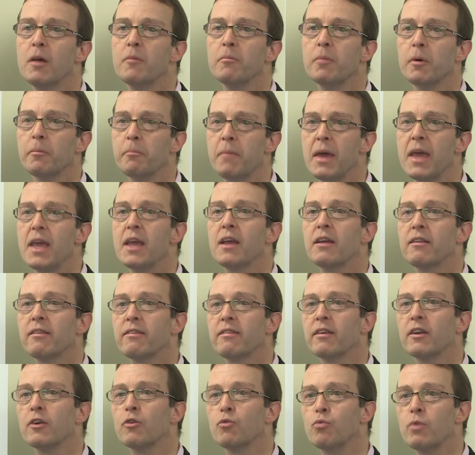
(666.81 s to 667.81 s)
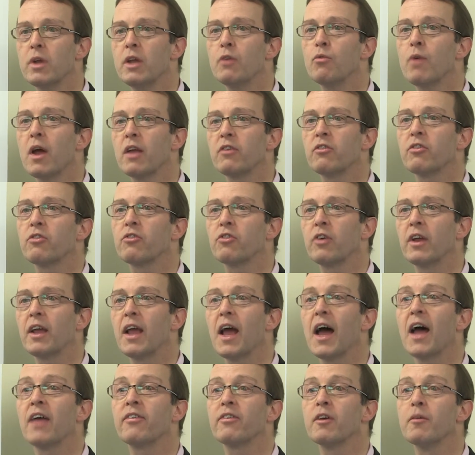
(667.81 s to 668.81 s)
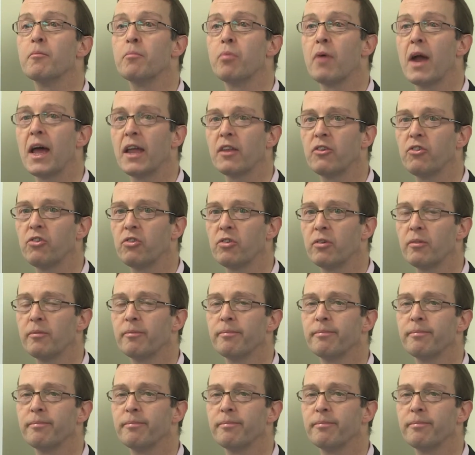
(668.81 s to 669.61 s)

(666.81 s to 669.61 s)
but may consider re-registering as a branch.